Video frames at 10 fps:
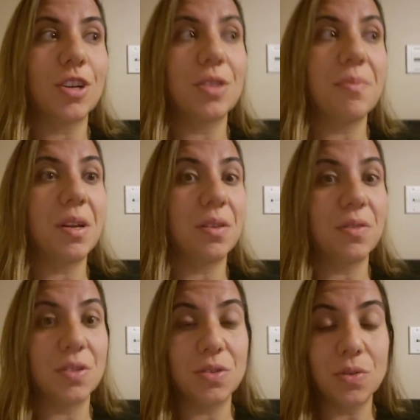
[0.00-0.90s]
in the middle of
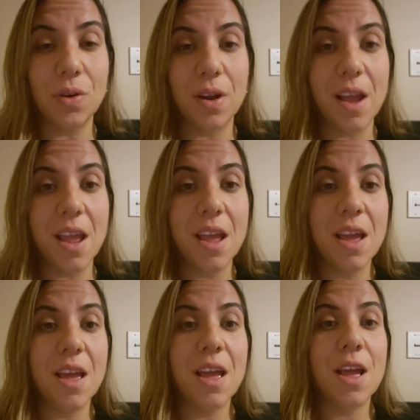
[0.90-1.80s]
the story,
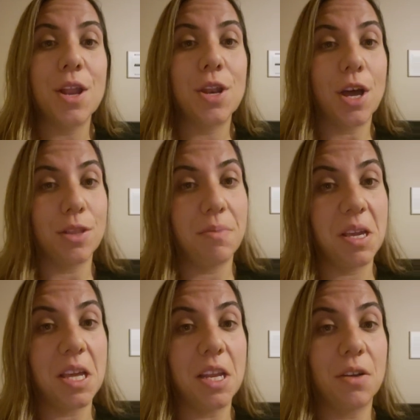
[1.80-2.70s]
not the
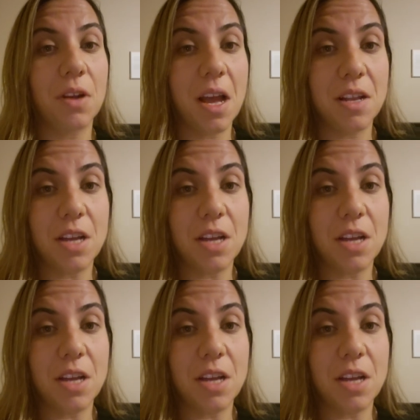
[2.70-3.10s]
beginning or end.